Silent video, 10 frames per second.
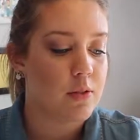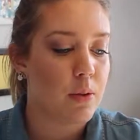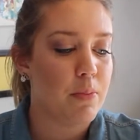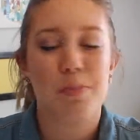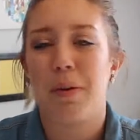for
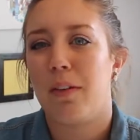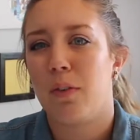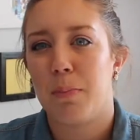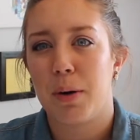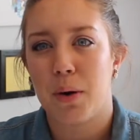the most part I have
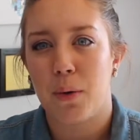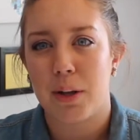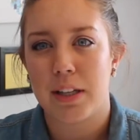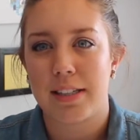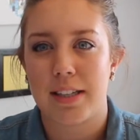a pretty
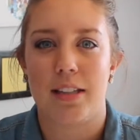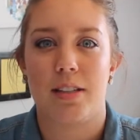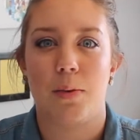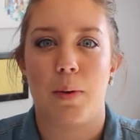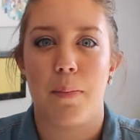oily skin,
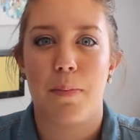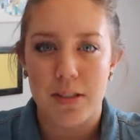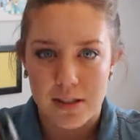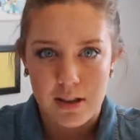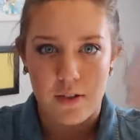so when I
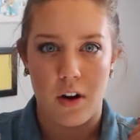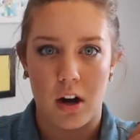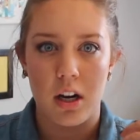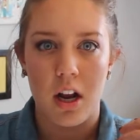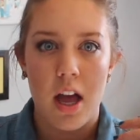put stuff
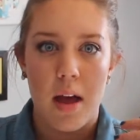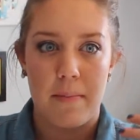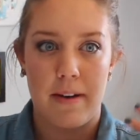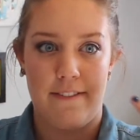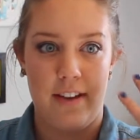on,
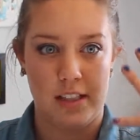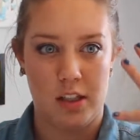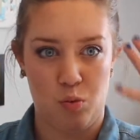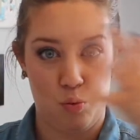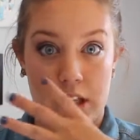my face
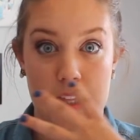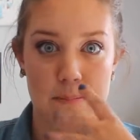is really